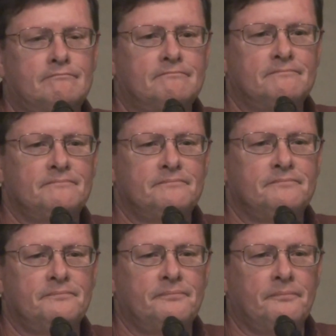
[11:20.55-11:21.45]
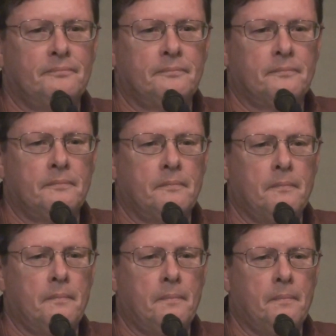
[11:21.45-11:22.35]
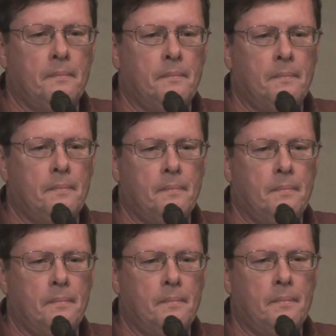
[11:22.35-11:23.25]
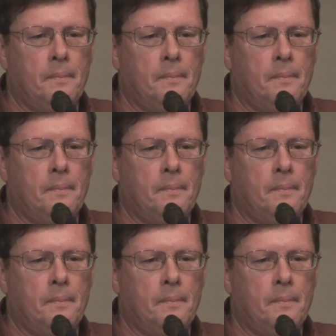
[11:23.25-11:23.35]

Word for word: don't Mormons get the priesthood through baptism?